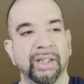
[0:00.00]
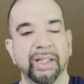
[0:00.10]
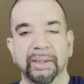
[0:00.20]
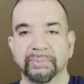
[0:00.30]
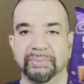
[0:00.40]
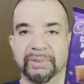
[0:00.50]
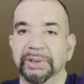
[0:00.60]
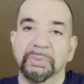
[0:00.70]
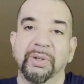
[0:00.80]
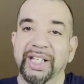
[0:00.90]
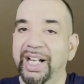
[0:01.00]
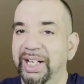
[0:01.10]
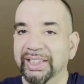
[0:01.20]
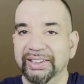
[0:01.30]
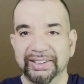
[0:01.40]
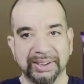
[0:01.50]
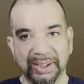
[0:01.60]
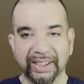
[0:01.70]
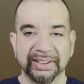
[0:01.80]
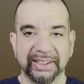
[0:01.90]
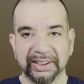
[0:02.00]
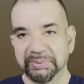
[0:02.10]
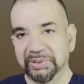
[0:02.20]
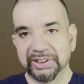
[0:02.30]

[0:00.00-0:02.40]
Um, these were both at Ollie's, so I got this like for